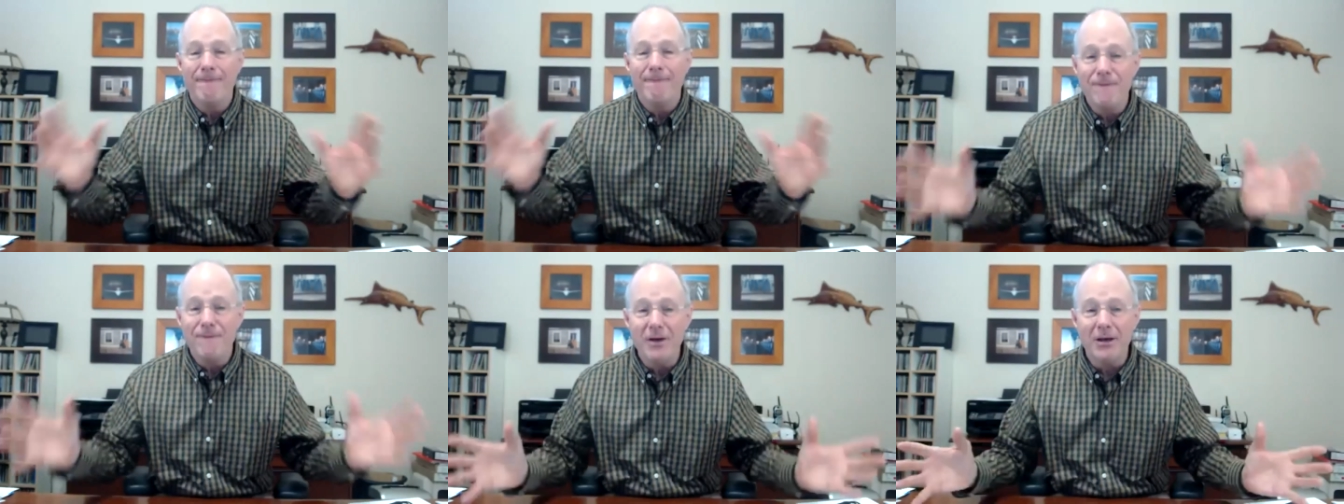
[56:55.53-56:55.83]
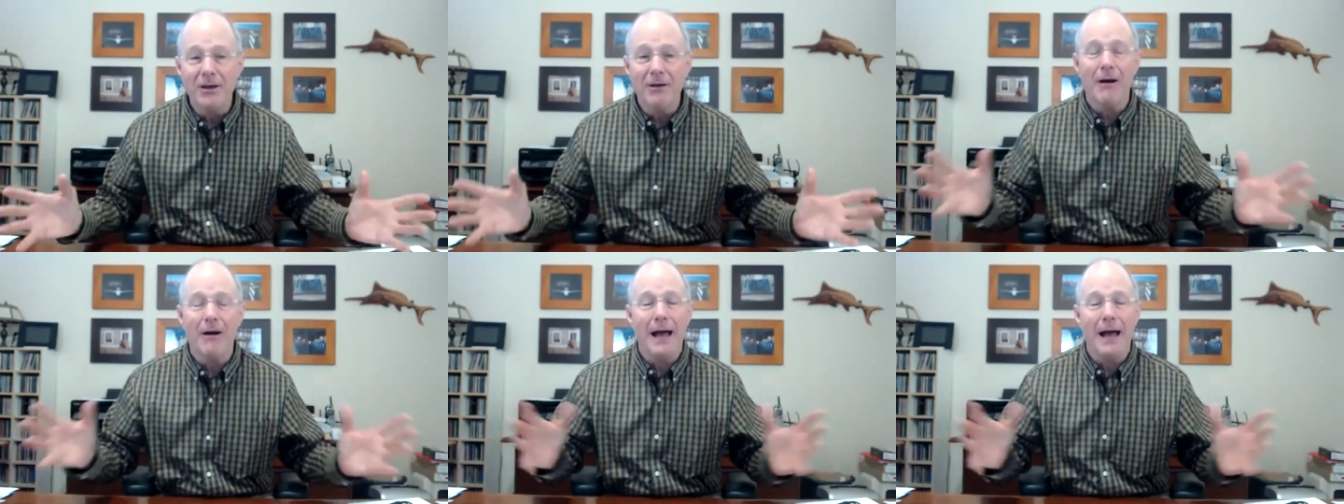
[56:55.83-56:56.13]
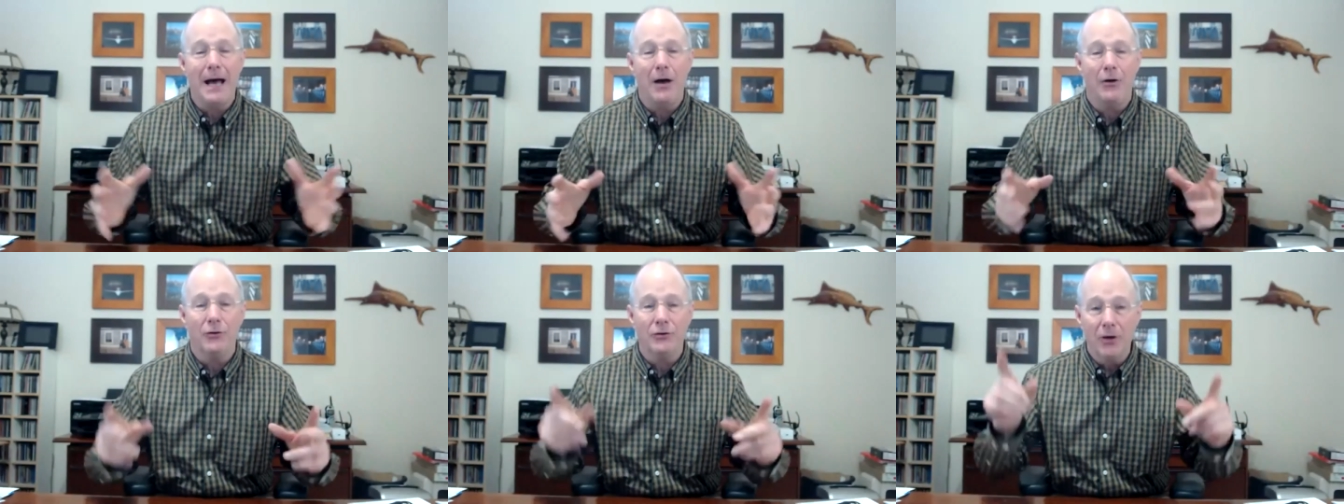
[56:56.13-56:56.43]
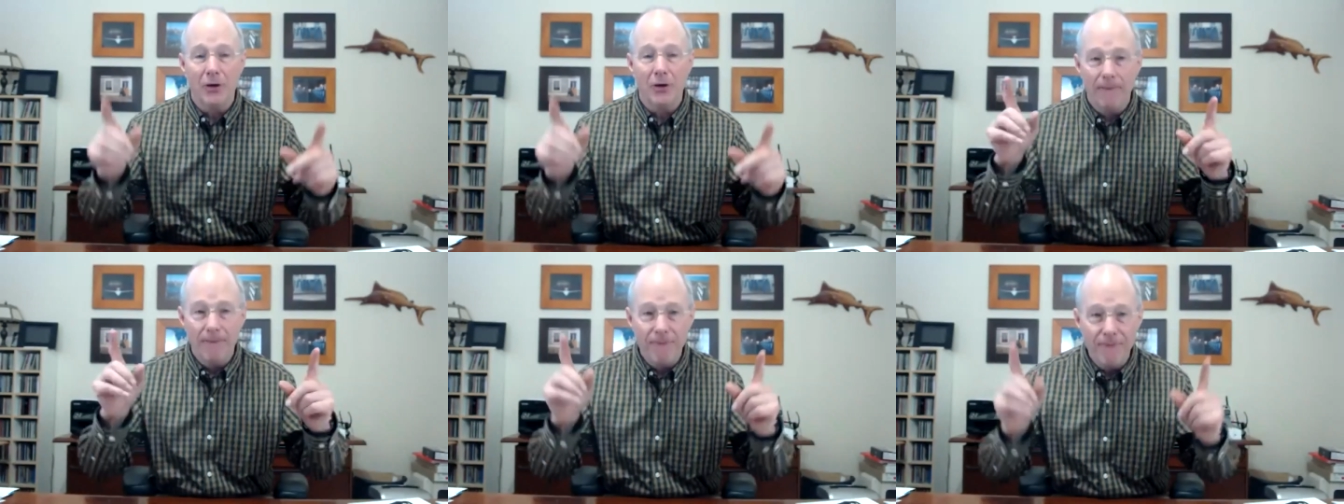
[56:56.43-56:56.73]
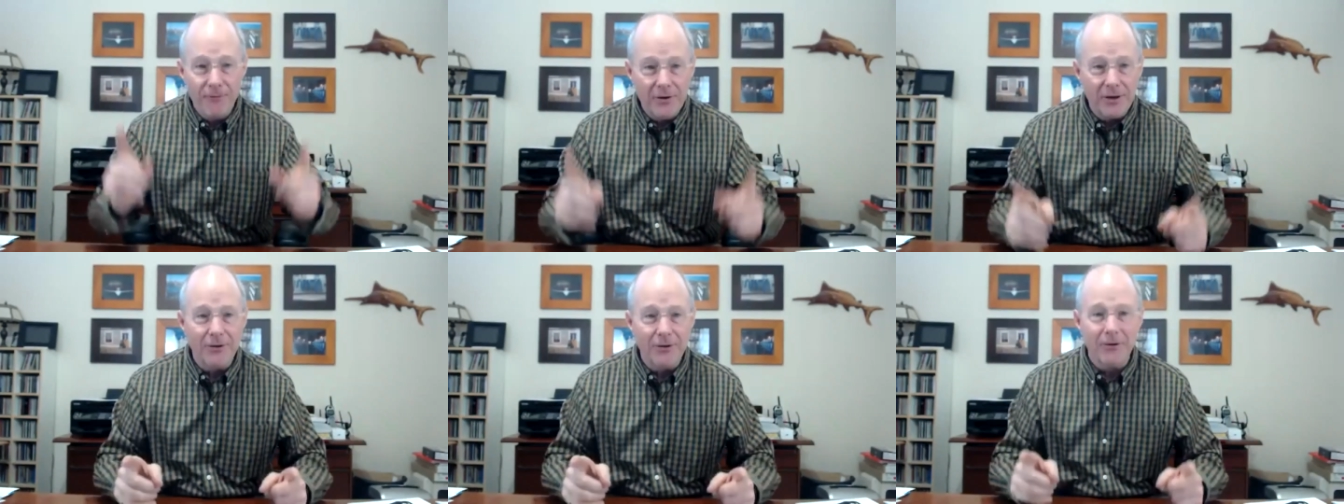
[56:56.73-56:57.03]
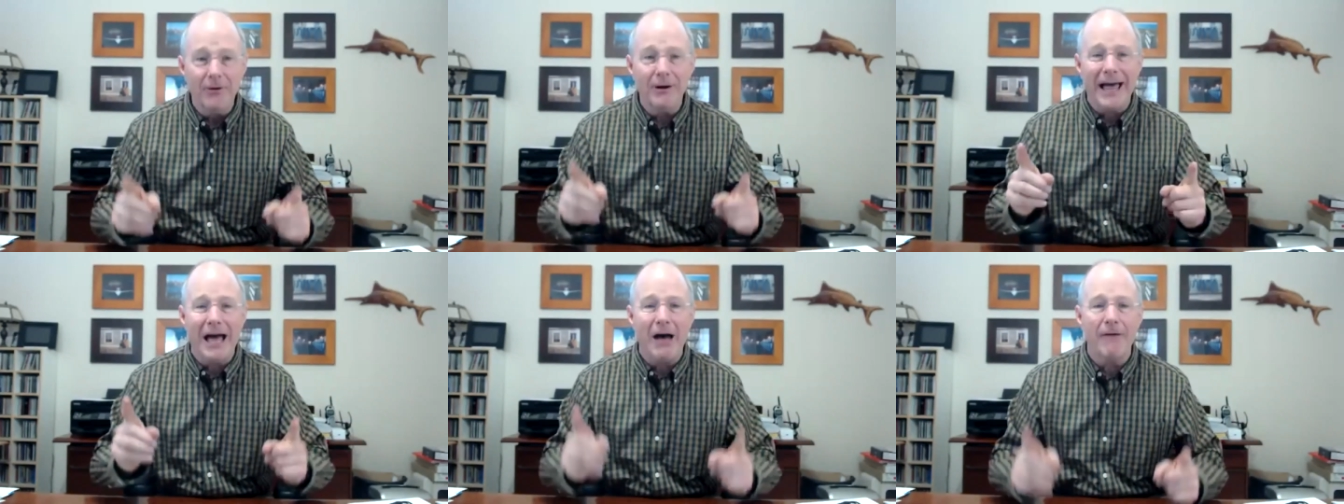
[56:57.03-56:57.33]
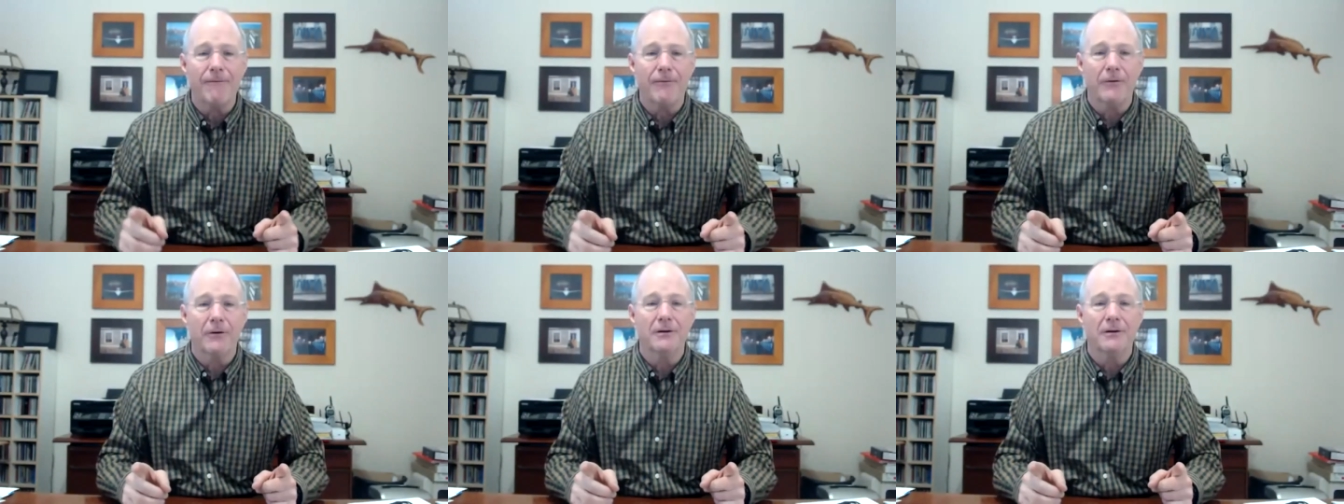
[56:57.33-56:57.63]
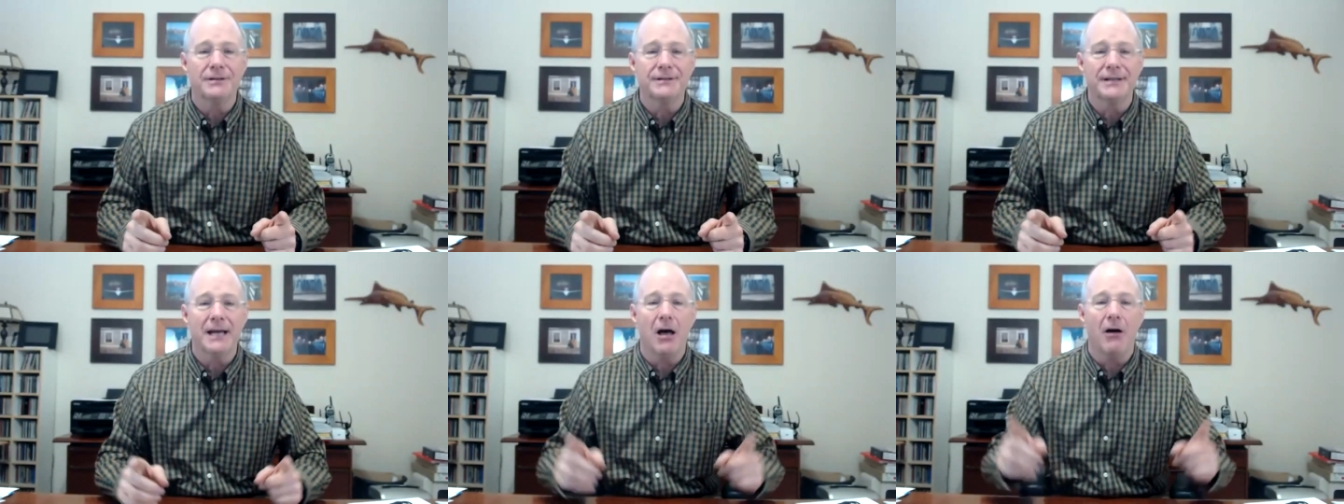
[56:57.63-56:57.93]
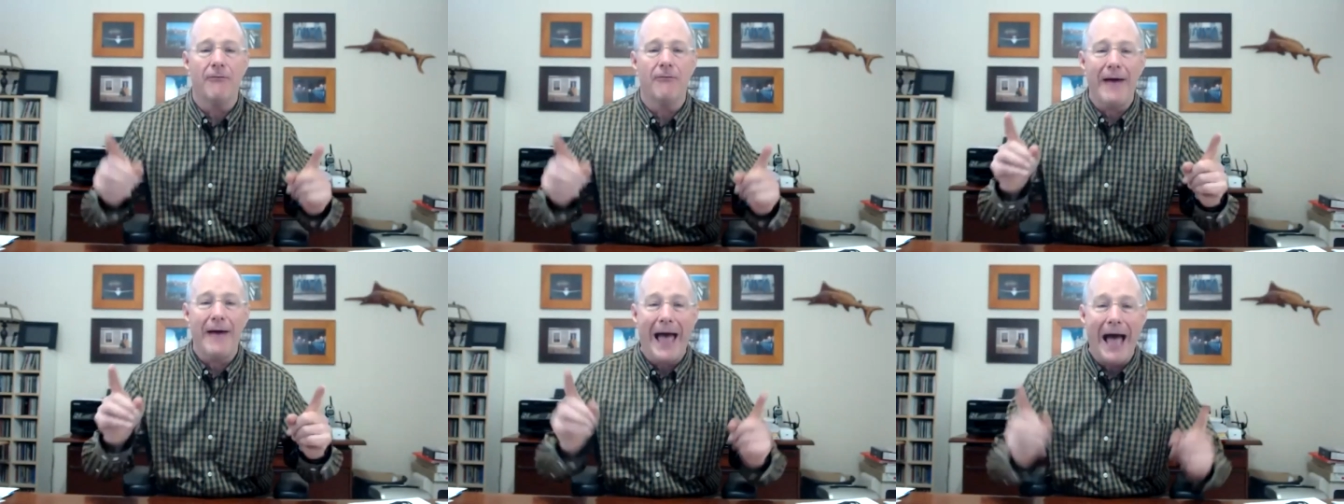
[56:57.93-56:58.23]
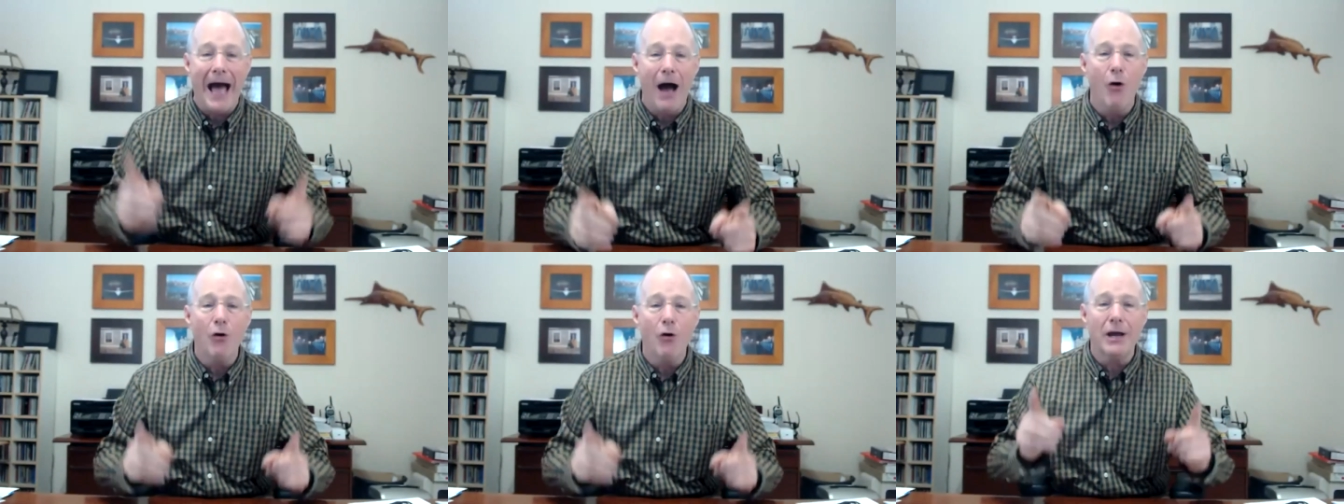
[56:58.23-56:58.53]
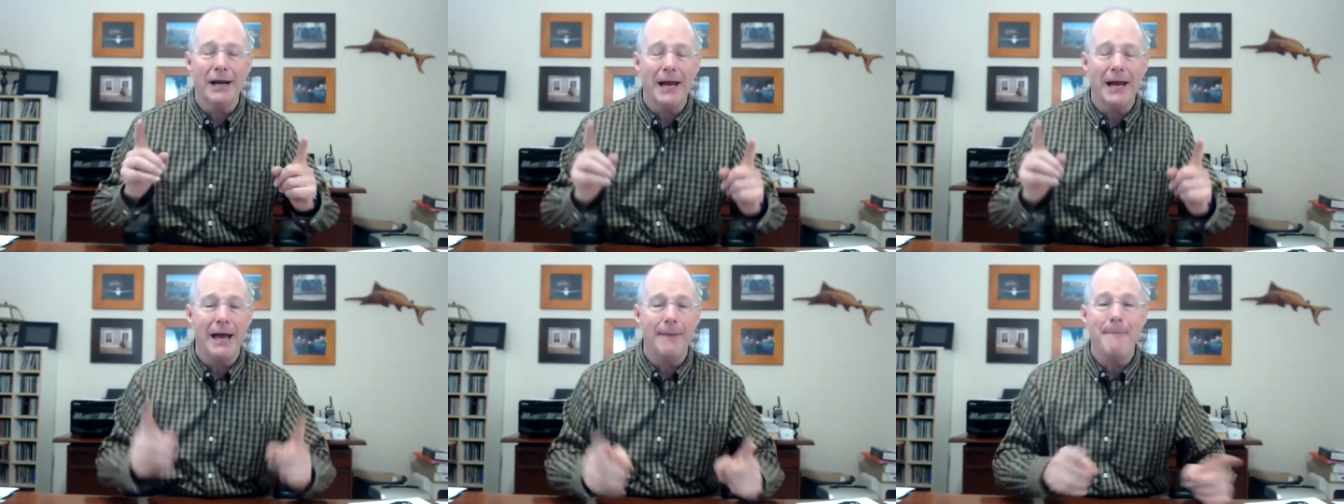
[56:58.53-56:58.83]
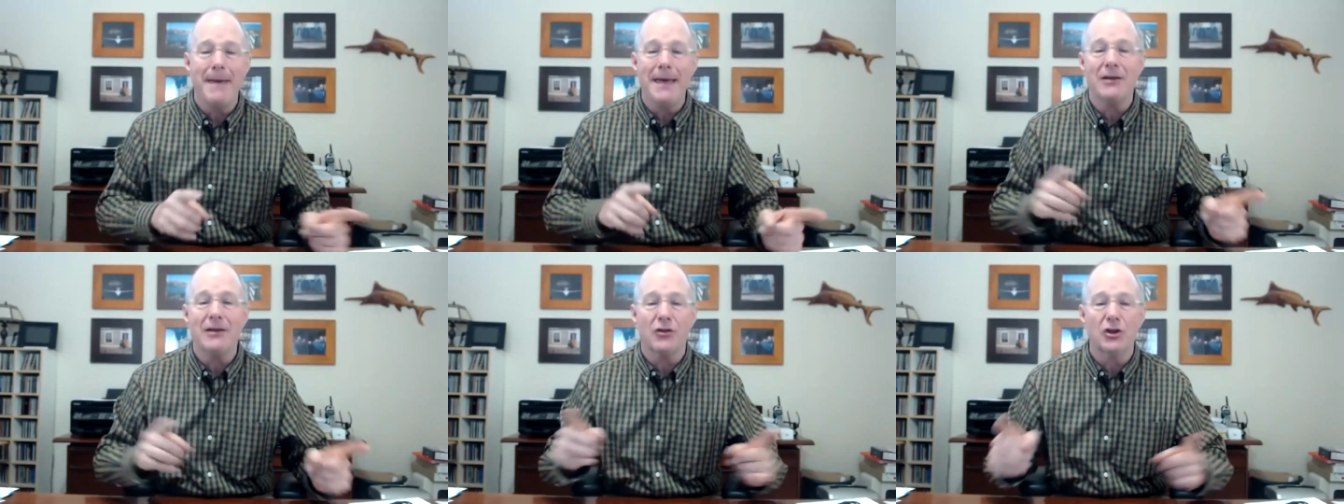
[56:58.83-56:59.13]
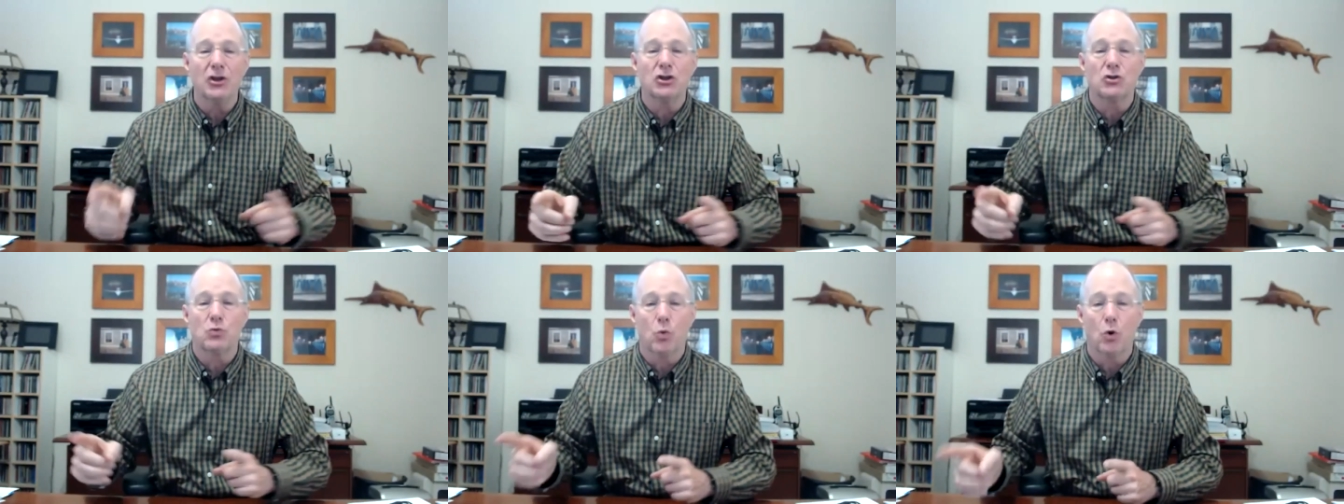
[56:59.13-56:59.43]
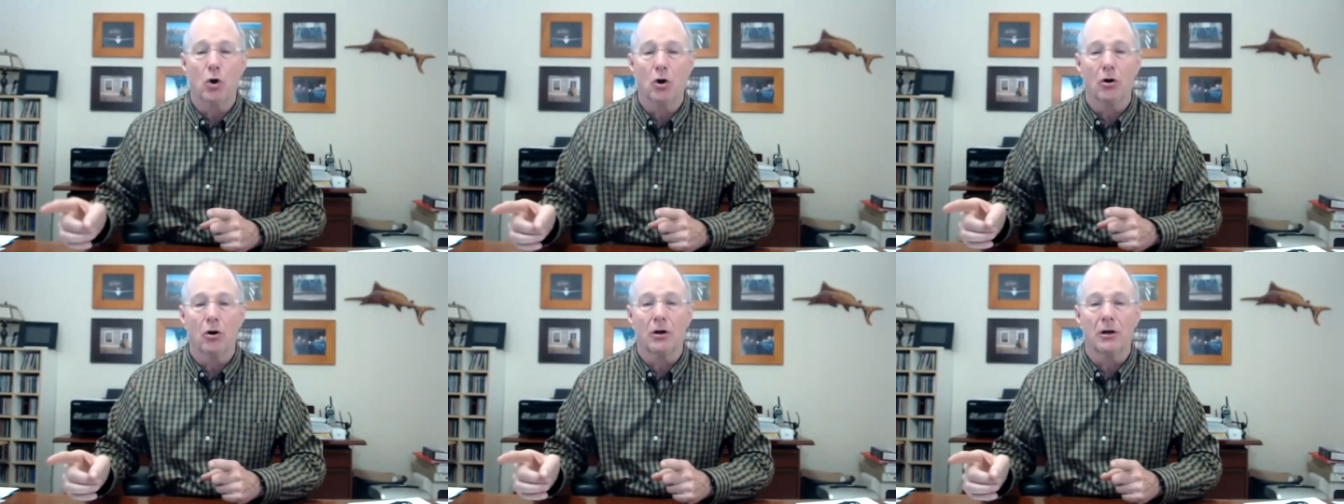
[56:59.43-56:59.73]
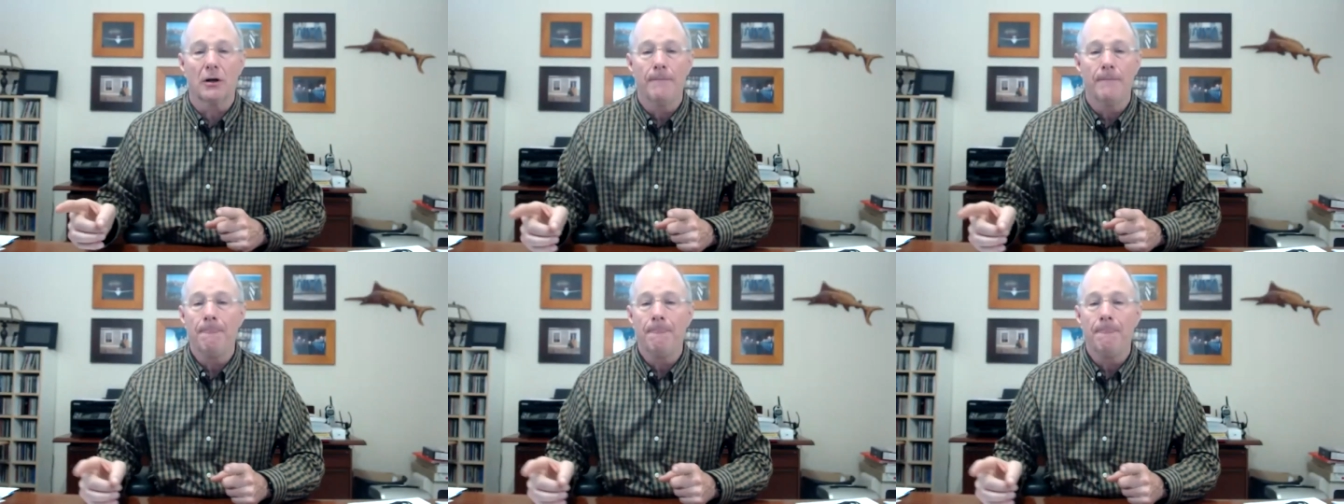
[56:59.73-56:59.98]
Figure out, figure it out for yourself. How can I make this work?